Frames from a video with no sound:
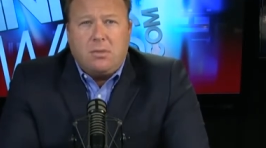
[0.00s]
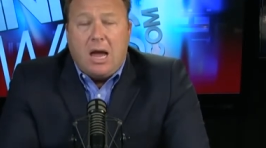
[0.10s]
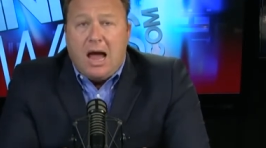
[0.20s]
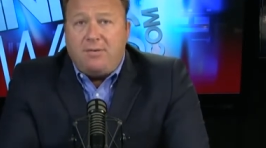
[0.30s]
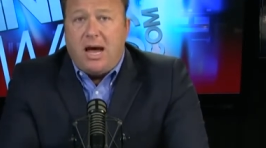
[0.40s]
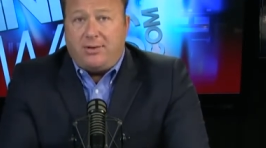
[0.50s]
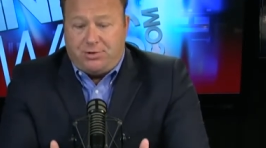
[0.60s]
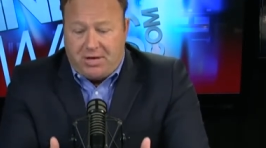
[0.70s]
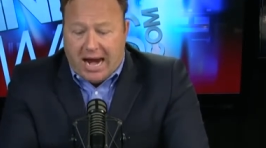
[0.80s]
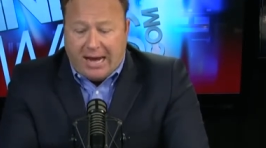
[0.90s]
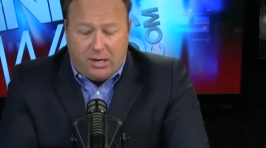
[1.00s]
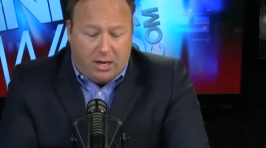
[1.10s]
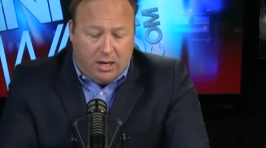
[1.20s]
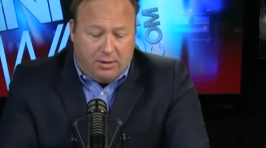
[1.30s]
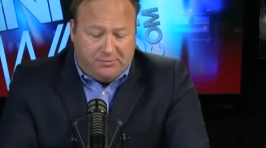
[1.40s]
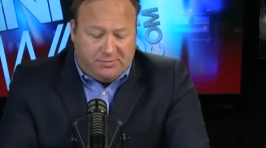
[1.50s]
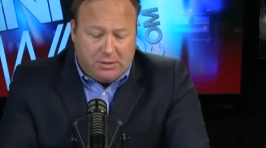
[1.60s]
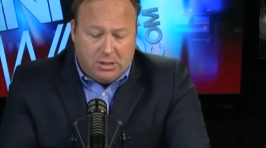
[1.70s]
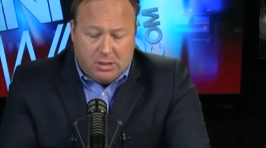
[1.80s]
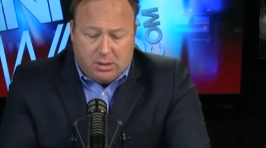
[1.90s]
I've got a stack of
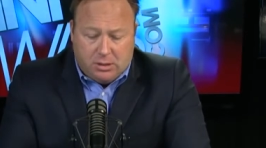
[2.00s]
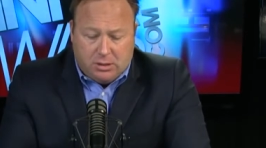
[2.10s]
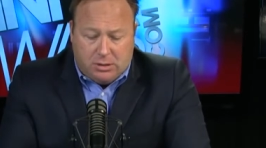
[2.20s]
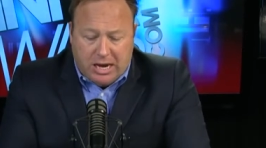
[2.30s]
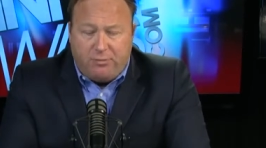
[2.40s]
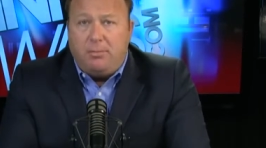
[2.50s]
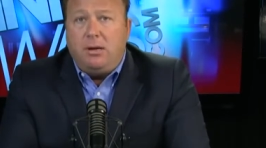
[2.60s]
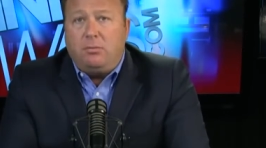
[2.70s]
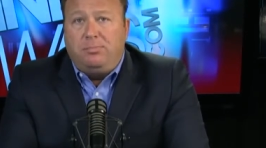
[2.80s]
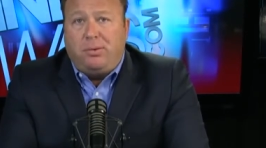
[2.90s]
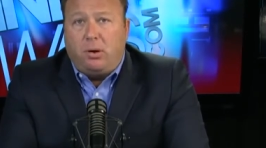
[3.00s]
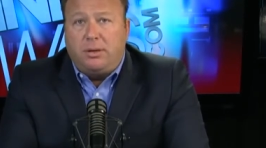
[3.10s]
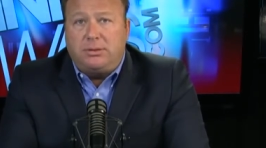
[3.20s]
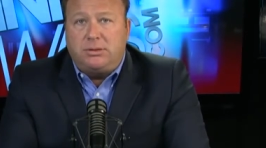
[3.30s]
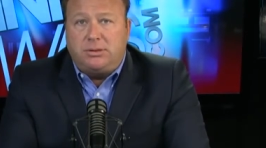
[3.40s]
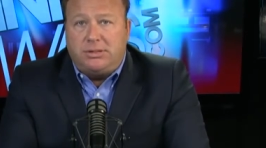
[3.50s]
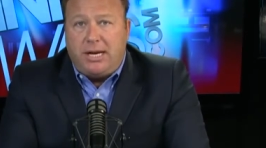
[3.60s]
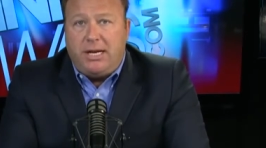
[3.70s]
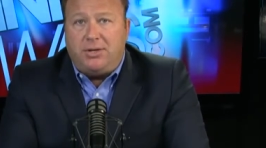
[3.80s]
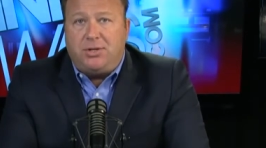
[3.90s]
government reports,
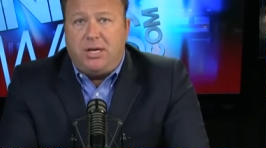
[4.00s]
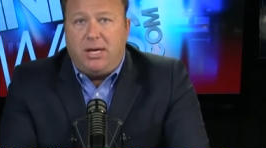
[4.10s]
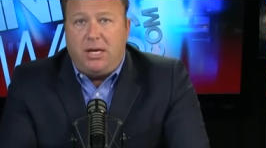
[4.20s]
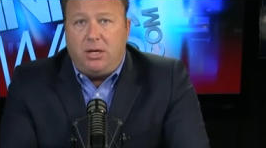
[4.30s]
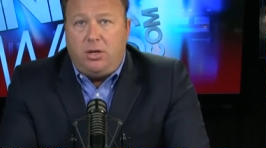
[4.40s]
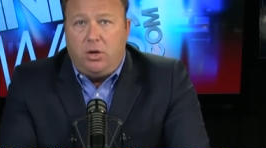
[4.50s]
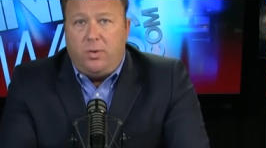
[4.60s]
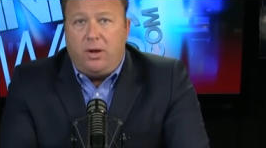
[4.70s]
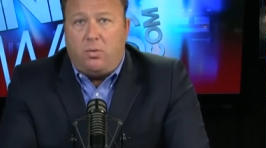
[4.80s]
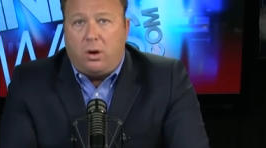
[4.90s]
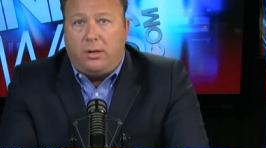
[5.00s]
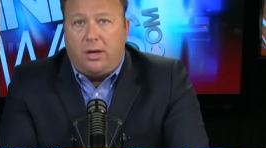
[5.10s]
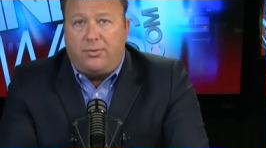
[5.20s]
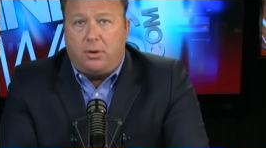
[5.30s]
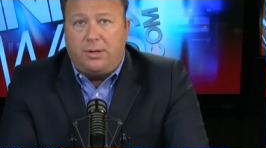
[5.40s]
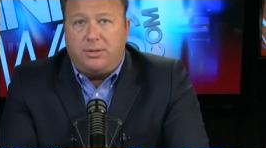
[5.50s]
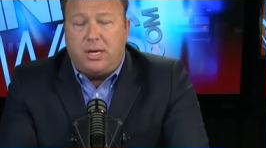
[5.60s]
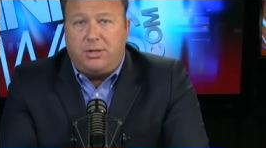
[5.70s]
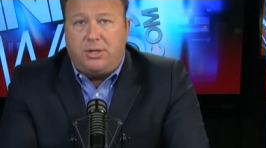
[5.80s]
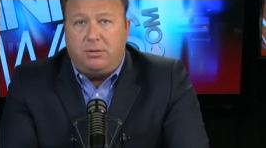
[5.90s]
CDC, UN, World Health
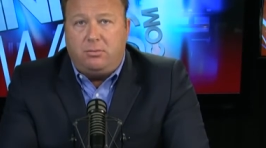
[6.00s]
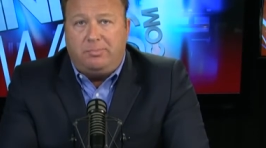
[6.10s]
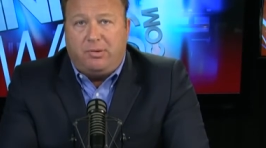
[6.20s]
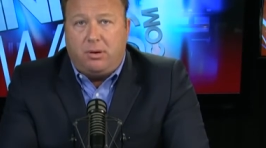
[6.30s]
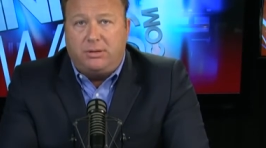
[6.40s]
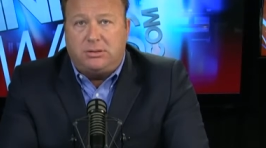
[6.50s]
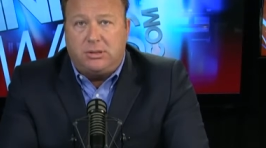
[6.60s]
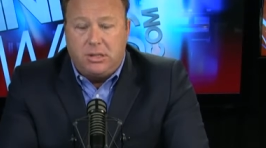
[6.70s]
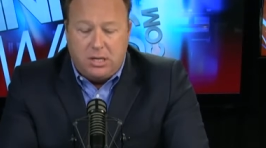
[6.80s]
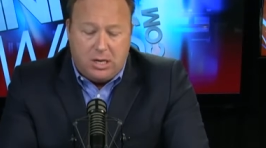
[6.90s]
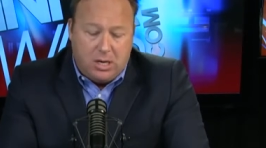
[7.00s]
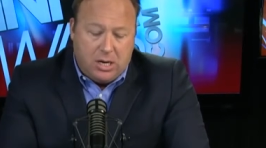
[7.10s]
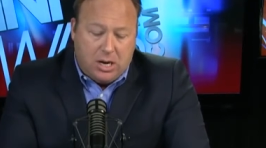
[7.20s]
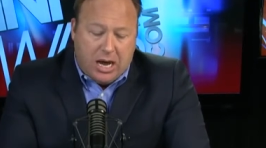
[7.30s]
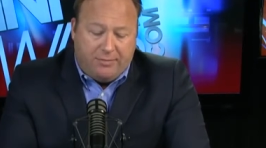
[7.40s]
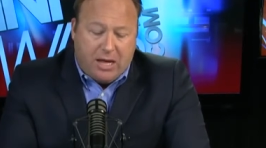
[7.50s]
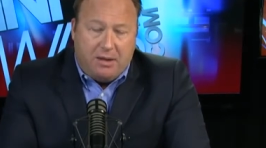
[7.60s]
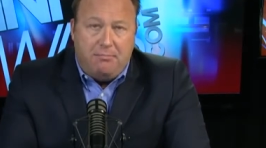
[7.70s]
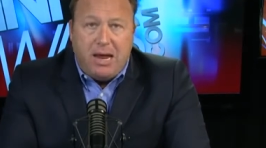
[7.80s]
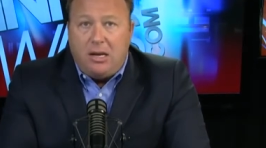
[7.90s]
Organization reports. I've got
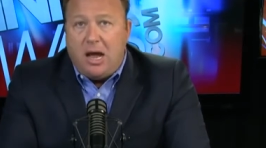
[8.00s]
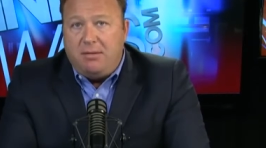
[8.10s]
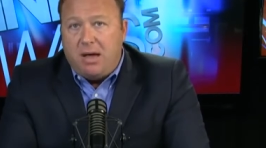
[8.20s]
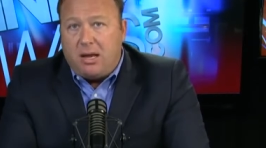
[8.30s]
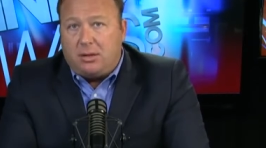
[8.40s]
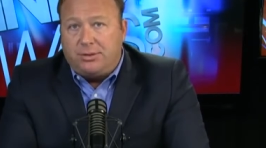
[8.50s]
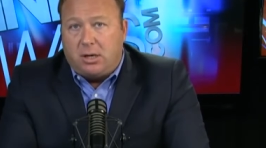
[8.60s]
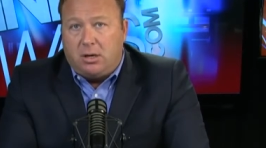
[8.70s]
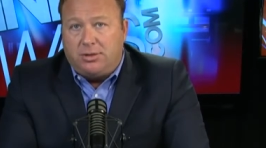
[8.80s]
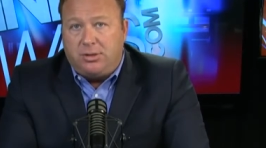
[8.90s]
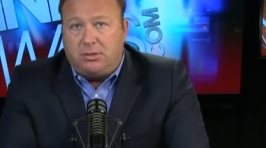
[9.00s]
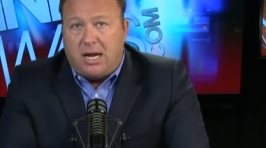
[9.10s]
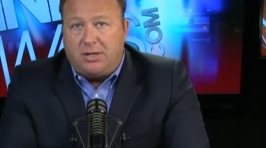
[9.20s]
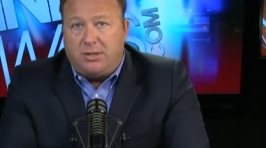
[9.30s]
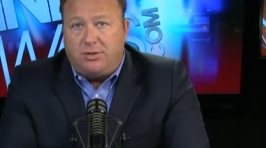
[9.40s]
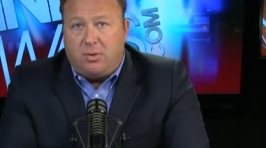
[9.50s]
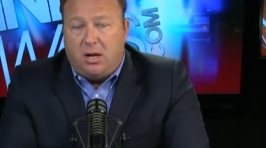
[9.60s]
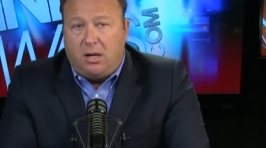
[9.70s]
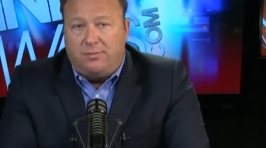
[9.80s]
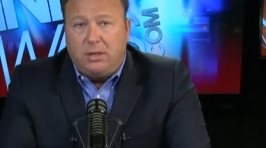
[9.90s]
mainline medical journals,
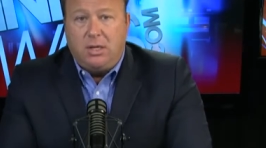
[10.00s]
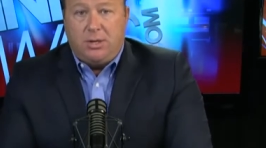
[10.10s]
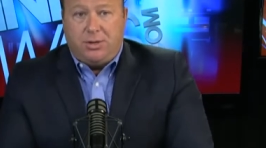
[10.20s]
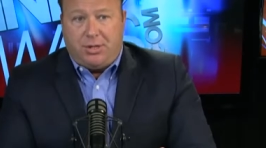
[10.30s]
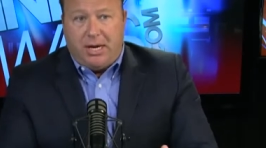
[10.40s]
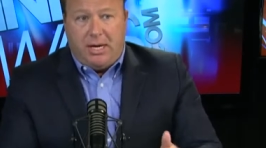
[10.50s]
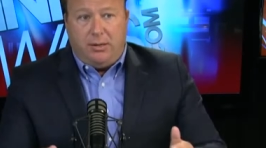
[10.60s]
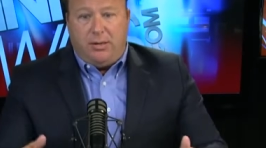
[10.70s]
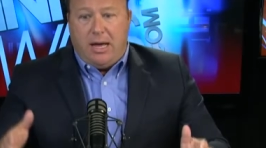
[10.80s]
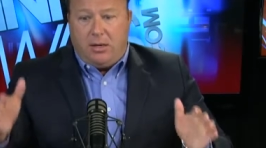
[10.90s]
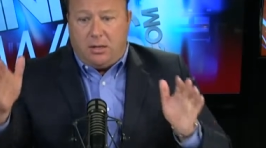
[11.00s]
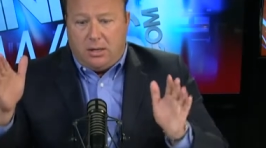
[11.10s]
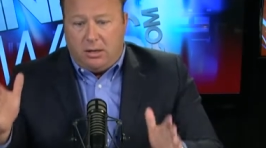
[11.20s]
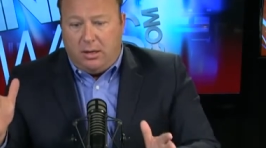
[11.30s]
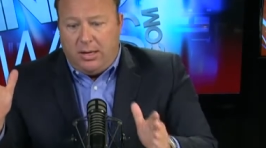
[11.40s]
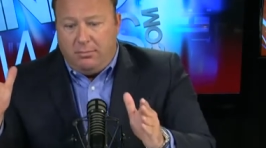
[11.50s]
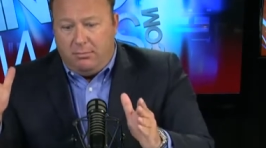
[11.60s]
2012, saying that clearly